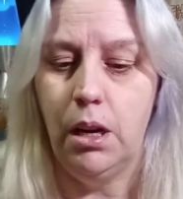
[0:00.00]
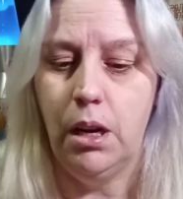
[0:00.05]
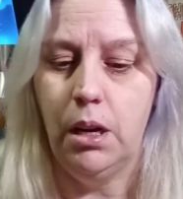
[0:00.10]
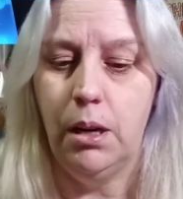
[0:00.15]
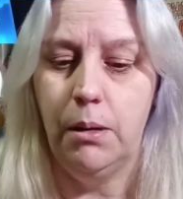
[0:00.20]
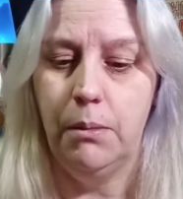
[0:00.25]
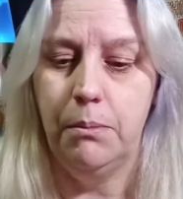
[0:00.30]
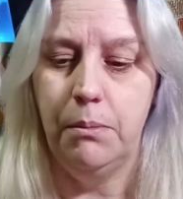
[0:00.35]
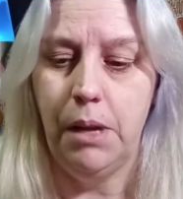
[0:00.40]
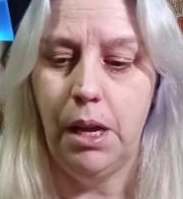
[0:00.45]

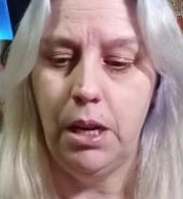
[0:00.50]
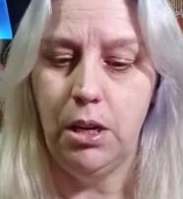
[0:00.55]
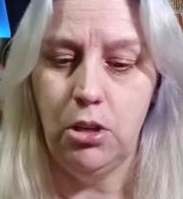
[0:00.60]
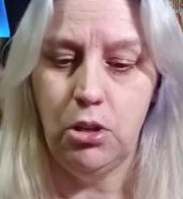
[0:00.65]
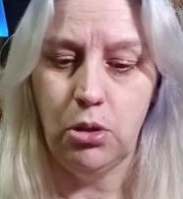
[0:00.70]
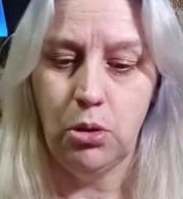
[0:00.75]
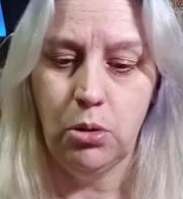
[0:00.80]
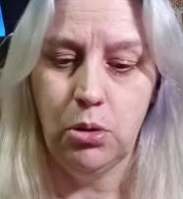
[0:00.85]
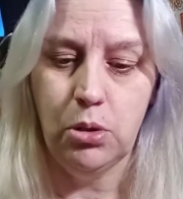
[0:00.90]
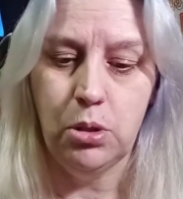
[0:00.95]
Head and
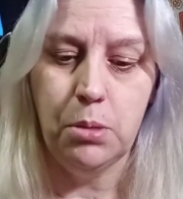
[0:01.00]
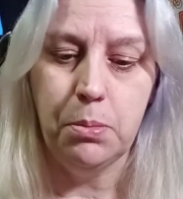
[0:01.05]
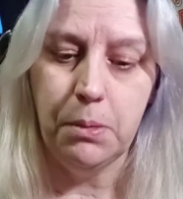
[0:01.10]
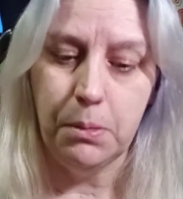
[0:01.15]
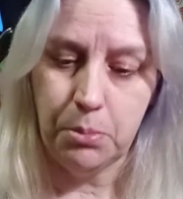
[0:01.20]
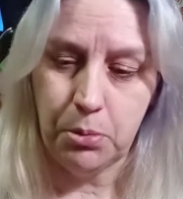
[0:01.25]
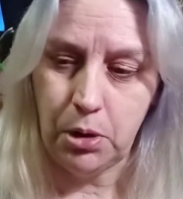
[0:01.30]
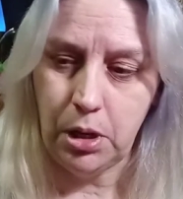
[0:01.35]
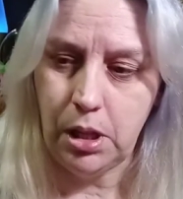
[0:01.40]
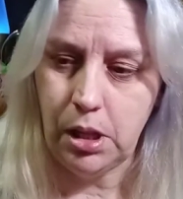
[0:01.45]
Shoulders,
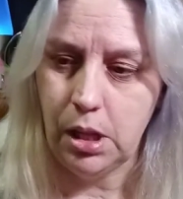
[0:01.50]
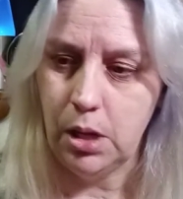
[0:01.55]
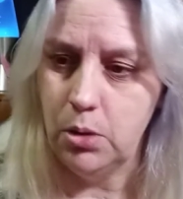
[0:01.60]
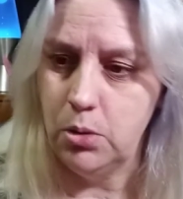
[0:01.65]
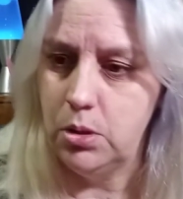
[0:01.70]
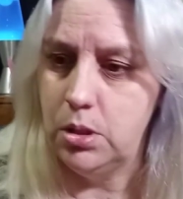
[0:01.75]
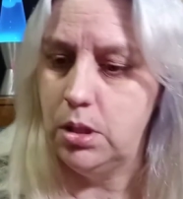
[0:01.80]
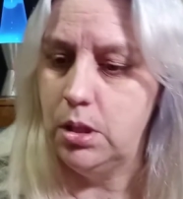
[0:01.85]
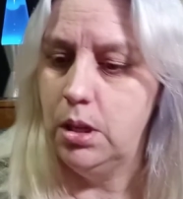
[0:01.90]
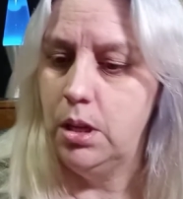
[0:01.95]
but pretty
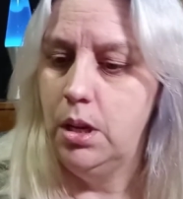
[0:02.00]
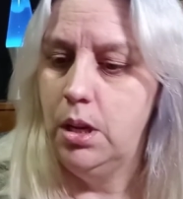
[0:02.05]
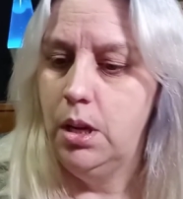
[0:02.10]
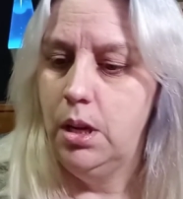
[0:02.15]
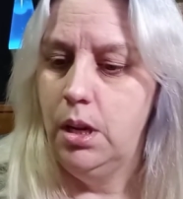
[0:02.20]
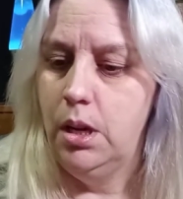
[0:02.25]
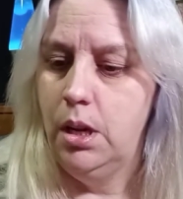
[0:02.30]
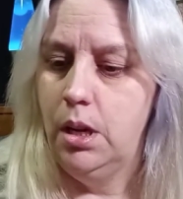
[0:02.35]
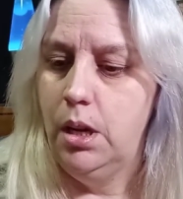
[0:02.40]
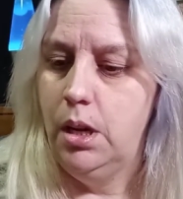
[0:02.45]
close.
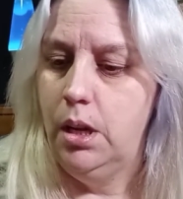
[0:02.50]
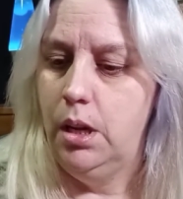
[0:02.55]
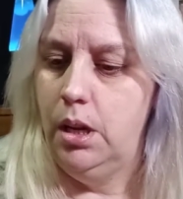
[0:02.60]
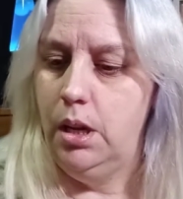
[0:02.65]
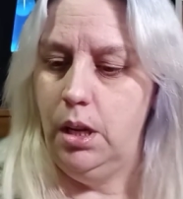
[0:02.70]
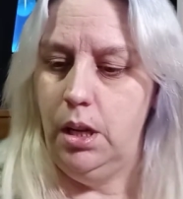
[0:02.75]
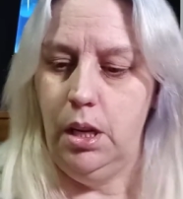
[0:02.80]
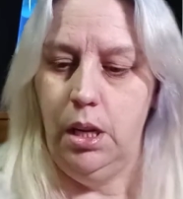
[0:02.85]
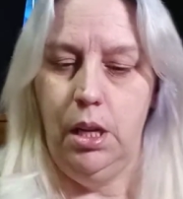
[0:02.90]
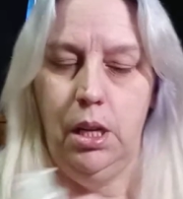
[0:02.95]

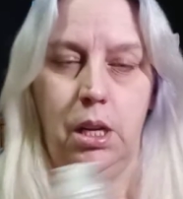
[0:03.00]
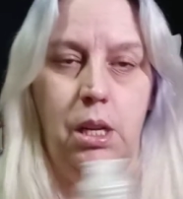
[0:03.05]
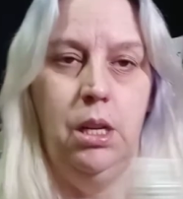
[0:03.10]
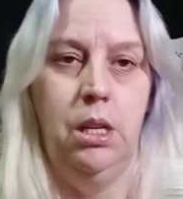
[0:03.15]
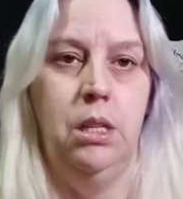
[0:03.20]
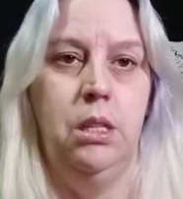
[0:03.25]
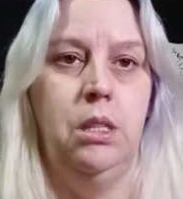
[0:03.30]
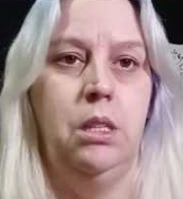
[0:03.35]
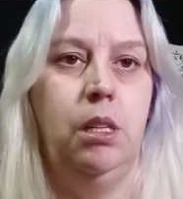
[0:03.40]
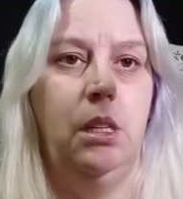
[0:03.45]

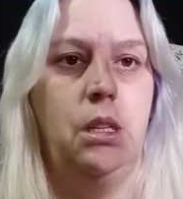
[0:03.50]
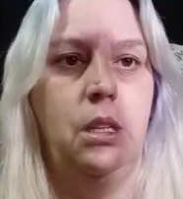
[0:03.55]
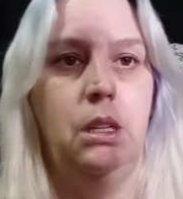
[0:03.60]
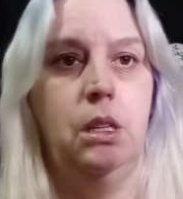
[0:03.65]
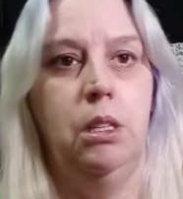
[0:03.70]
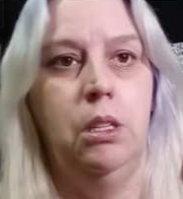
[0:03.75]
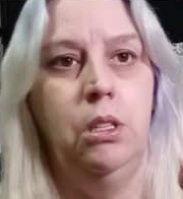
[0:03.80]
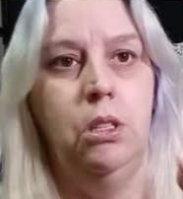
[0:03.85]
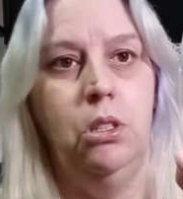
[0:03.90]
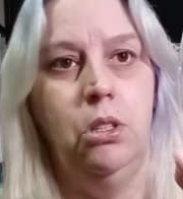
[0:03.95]
And
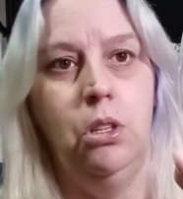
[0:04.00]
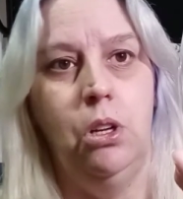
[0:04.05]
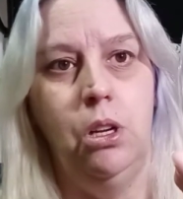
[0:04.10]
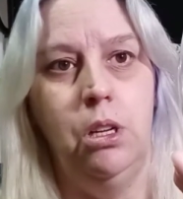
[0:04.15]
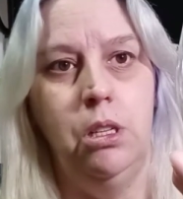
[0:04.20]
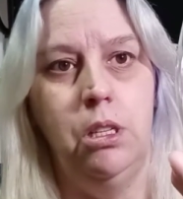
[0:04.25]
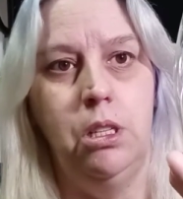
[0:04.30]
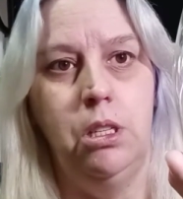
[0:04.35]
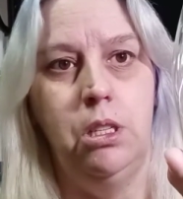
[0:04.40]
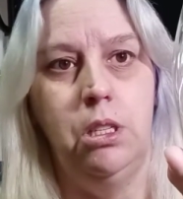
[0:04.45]

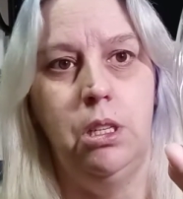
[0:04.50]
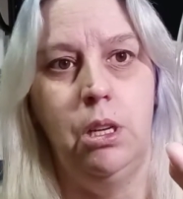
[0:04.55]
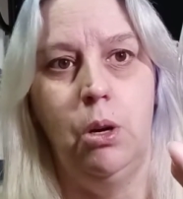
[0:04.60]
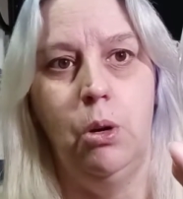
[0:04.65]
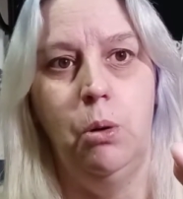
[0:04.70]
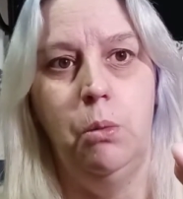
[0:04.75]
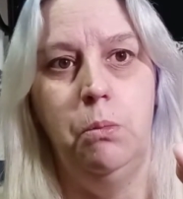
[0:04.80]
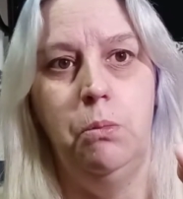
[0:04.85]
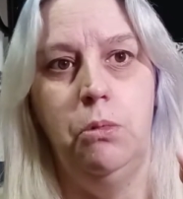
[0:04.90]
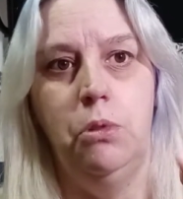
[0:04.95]
Dawn dish
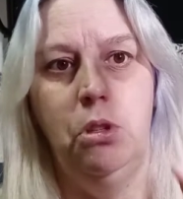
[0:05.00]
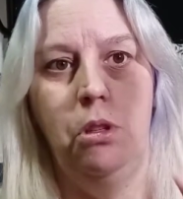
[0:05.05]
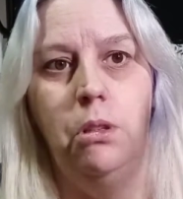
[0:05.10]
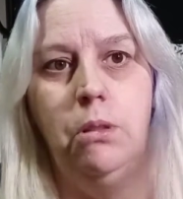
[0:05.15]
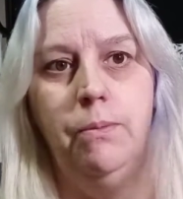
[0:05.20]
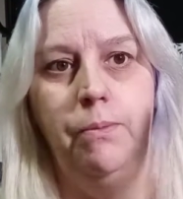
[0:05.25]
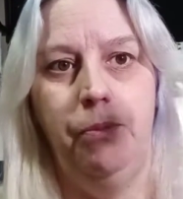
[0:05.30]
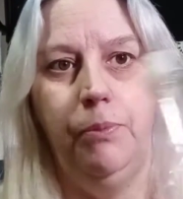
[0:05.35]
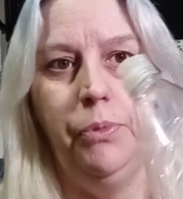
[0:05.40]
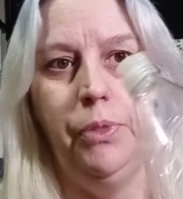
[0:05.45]
soap,
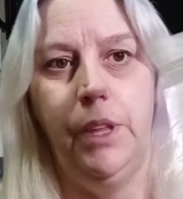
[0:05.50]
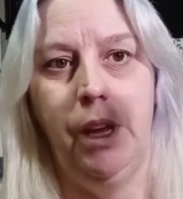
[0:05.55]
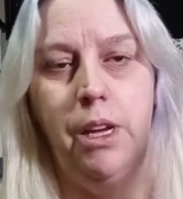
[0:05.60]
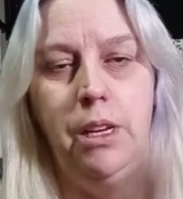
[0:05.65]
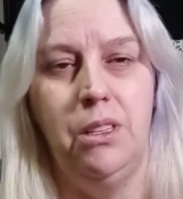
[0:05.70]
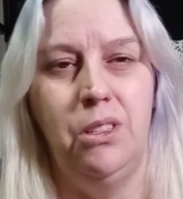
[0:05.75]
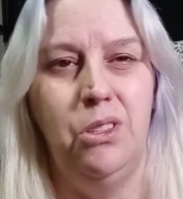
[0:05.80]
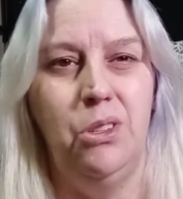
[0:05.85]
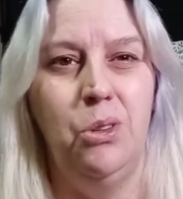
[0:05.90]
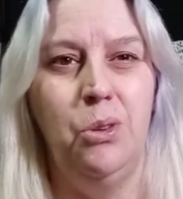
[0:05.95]

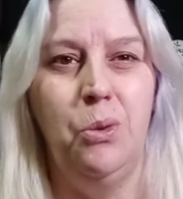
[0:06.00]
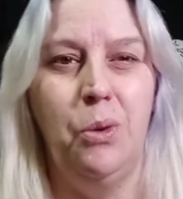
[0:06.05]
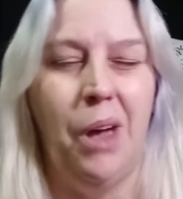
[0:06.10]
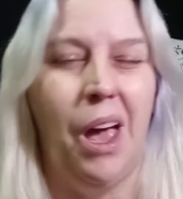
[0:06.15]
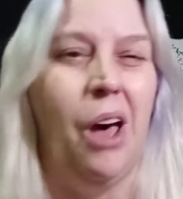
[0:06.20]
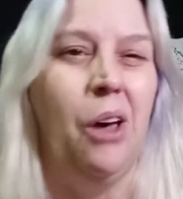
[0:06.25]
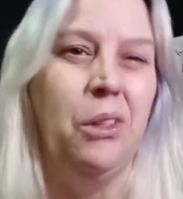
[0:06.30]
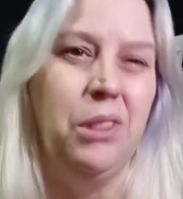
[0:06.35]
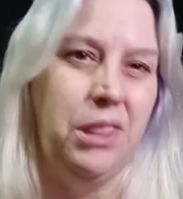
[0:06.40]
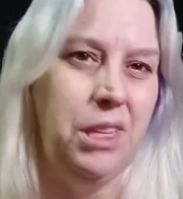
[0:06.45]
like 2
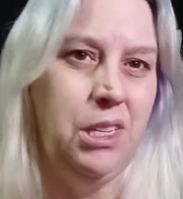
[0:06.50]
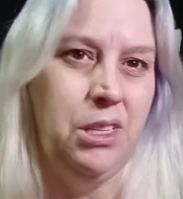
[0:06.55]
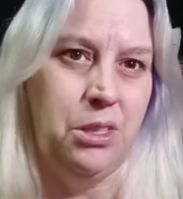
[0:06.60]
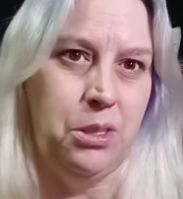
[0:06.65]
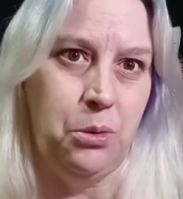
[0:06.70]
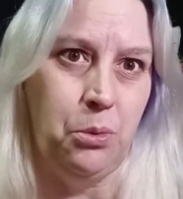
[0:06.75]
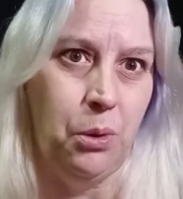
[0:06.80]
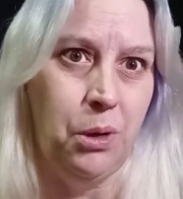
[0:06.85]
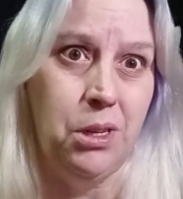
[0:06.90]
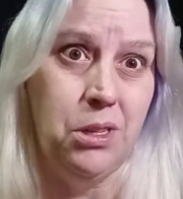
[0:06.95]
healthy
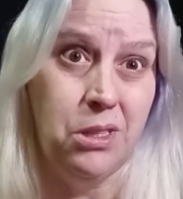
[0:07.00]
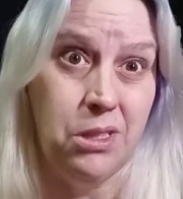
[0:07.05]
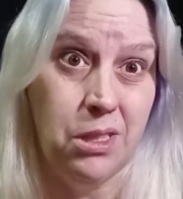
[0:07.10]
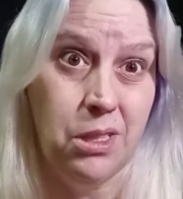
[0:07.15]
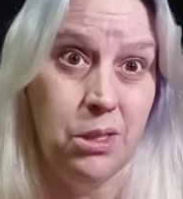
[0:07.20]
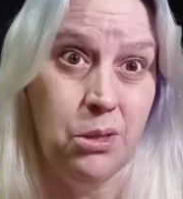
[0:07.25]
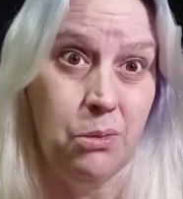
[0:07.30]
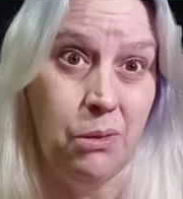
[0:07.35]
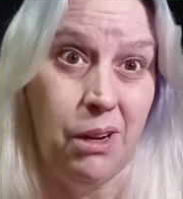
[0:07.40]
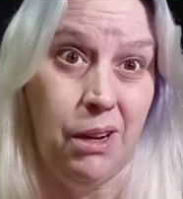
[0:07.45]
squirts
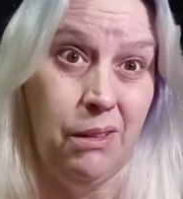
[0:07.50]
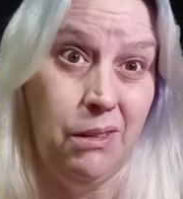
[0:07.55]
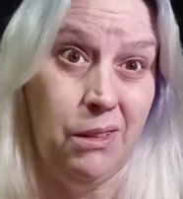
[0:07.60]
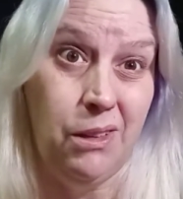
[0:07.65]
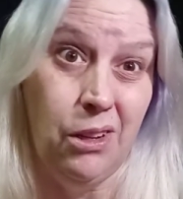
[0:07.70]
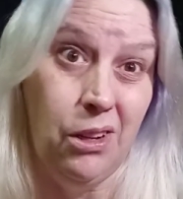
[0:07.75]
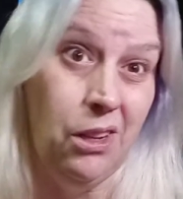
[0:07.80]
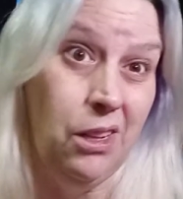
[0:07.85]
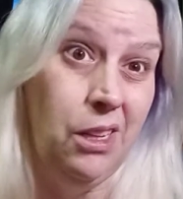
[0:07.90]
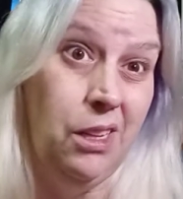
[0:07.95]
is what I
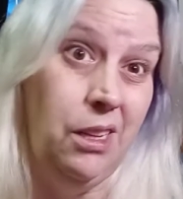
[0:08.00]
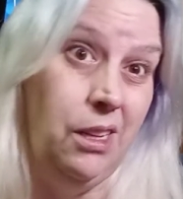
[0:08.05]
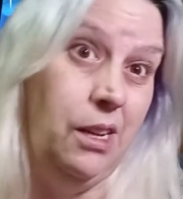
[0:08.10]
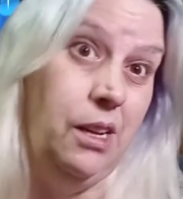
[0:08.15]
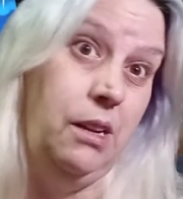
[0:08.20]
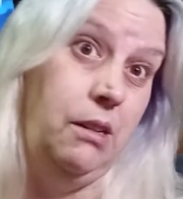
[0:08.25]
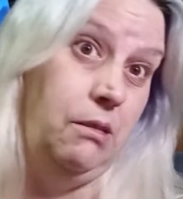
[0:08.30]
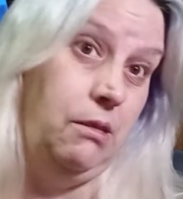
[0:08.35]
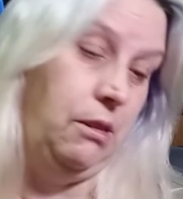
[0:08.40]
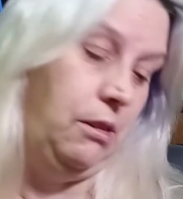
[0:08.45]
would call it.
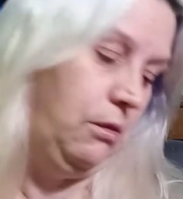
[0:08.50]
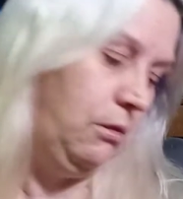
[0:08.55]
I don't